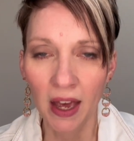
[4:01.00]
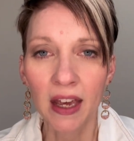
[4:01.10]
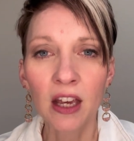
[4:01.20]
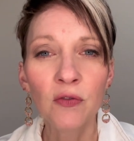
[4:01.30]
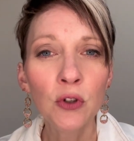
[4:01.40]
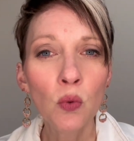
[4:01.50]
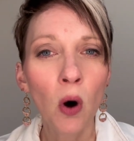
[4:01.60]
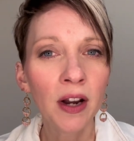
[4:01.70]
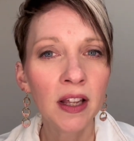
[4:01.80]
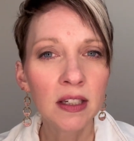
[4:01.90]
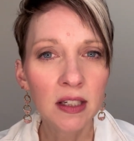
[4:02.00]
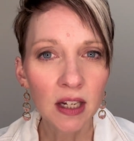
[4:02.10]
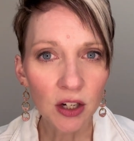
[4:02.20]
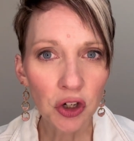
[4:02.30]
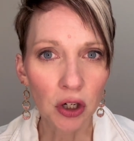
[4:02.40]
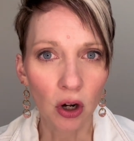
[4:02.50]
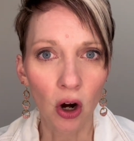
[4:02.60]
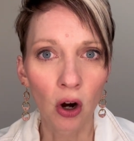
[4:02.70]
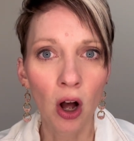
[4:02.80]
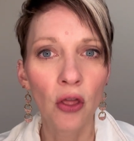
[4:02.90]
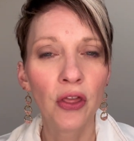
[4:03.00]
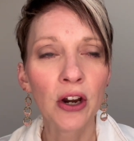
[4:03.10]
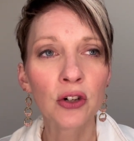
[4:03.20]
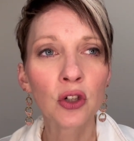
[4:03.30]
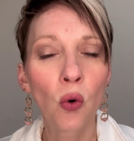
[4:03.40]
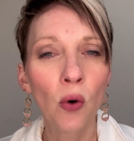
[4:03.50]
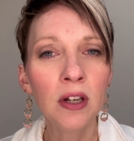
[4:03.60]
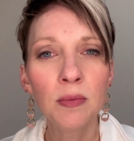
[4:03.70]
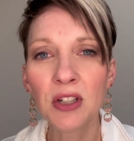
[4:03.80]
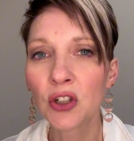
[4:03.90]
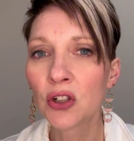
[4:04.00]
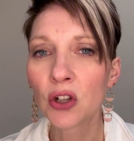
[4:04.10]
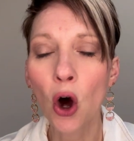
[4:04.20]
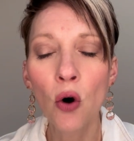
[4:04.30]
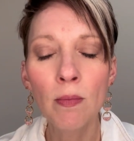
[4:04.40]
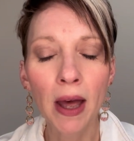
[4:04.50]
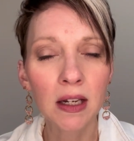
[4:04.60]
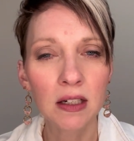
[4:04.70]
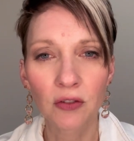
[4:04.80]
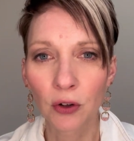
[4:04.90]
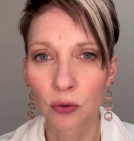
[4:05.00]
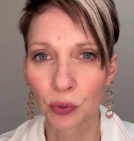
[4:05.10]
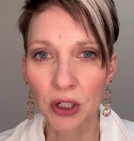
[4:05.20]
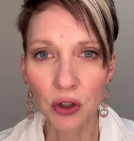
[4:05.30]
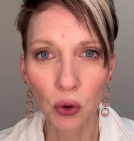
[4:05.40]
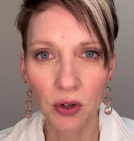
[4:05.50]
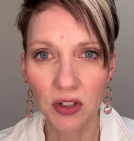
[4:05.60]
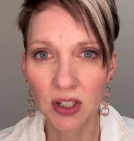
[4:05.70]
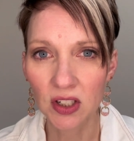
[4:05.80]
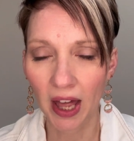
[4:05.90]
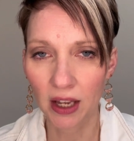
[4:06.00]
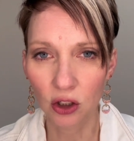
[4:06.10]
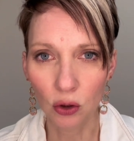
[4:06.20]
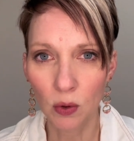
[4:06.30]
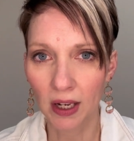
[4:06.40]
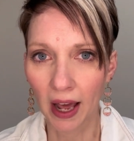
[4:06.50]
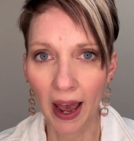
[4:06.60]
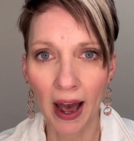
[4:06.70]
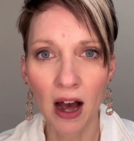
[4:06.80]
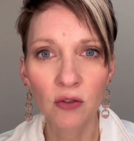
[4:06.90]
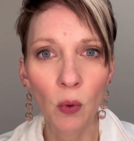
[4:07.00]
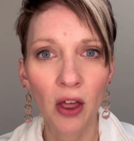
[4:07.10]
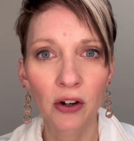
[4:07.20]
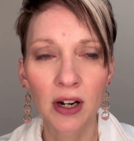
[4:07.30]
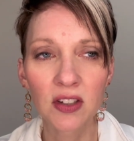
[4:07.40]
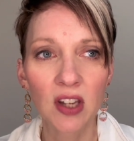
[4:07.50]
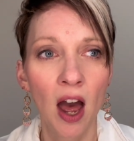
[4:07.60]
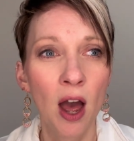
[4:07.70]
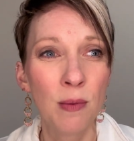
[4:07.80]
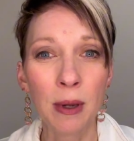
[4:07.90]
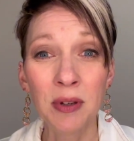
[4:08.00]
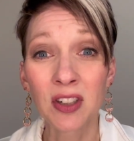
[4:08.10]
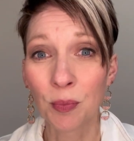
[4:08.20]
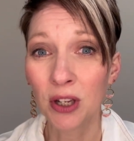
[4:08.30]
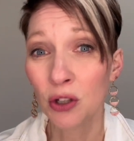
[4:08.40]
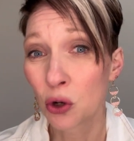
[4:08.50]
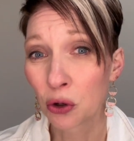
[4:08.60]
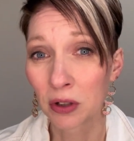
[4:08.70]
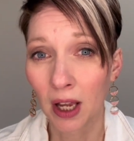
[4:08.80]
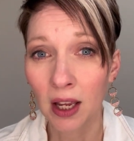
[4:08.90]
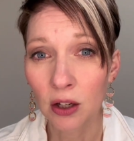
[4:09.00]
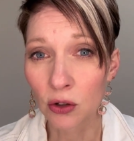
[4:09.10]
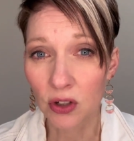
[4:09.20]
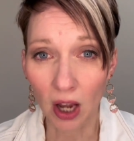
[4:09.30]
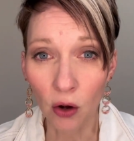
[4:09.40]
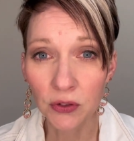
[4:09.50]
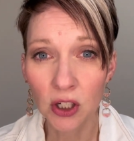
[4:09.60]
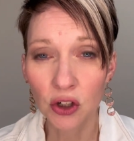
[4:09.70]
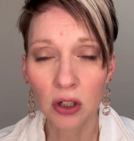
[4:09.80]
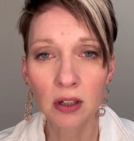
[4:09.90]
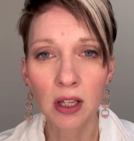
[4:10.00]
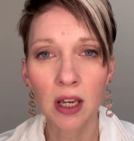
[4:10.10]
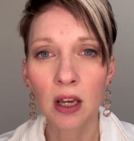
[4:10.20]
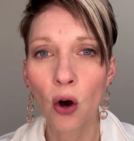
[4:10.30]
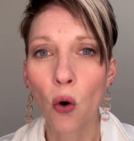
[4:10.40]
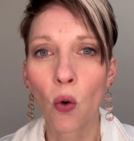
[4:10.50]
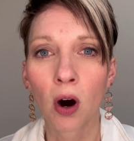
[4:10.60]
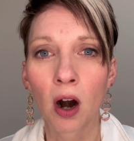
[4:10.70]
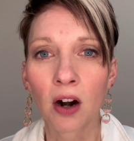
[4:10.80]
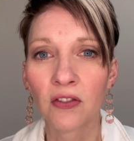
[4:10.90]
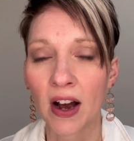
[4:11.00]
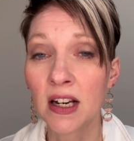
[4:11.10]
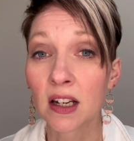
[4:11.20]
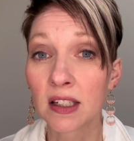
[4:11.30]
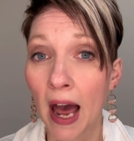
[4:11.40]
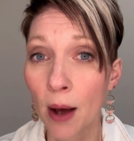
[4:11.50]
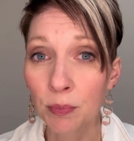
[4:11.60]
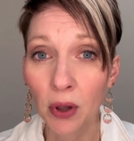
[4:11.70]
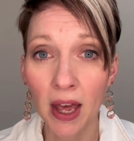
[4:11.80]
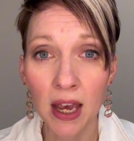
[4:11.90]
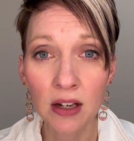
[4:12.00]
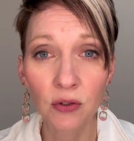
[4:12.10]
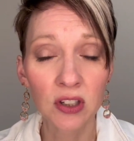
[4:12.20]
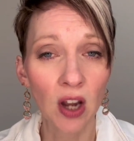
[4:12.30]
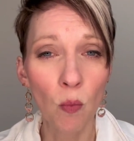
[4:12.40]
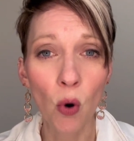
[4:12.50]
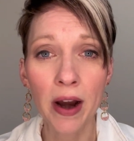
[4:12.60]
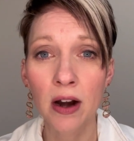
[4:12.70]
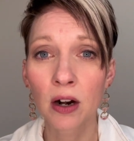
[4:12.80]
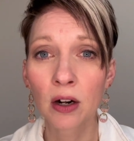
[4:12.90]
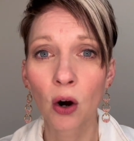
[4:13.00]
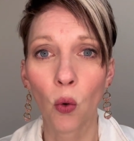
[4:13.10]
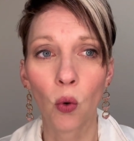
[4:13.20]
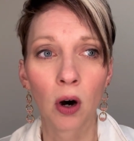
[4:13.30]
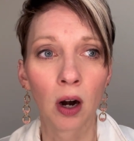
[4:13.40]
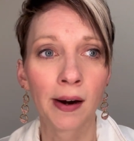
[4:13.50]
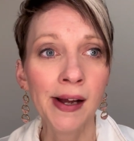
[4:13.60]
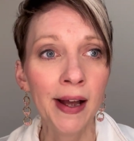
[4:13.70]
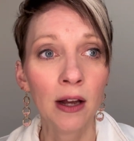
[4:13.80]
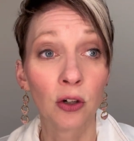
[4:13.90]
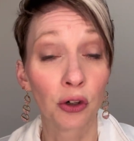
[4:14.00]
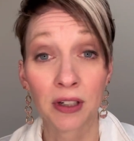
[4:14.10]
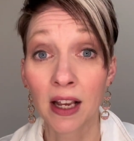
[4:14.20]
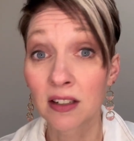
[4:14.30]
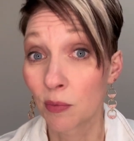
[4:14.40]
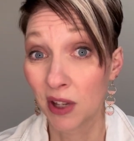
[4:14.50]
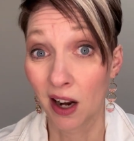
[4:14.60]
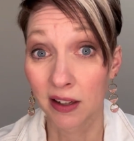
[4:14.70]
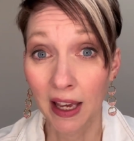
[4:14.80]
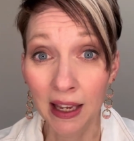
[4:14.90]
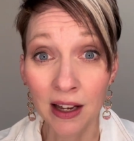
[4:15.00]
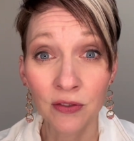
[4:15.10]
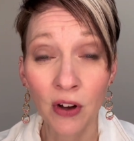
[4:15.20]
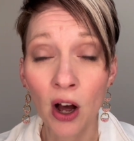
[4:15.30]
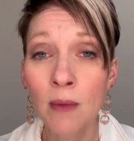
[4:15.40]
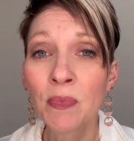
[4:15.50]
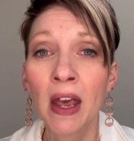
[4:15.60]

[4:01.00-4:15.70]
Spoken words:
If you want it digital, there's going to be so many different resources that you can have, whether it's maybe something you create yourself digitally, or find a template somewhere, or create something on Canva.